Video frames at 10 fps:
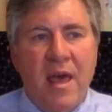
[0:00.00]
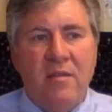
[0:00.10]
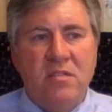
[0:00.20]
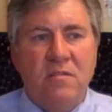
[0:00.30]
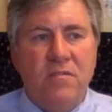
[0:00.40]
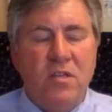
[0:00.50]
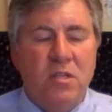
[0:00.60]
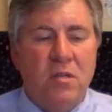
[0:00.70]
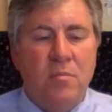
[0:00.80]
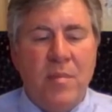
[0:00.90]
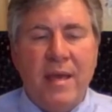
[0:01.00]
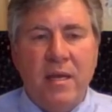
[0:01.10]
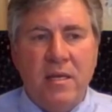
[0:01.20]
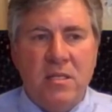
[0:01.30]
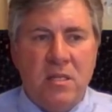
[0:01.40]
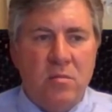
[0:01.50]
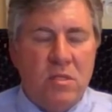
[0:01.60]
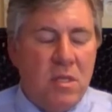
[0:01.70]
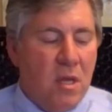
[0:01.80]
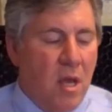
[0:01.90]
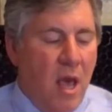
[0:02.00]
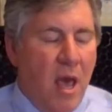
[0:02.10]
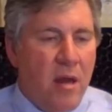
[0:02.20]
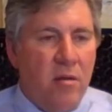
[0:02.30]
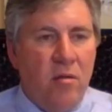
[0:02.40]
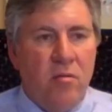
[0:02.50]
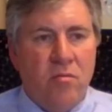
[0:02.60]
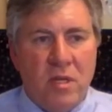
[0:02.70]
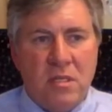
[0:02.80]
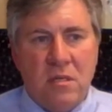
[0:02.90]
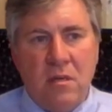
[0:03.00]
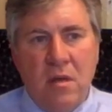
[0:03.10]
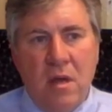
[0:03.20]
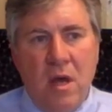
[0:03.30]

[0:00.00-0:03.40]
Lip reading: have sufficient mechanisms and risk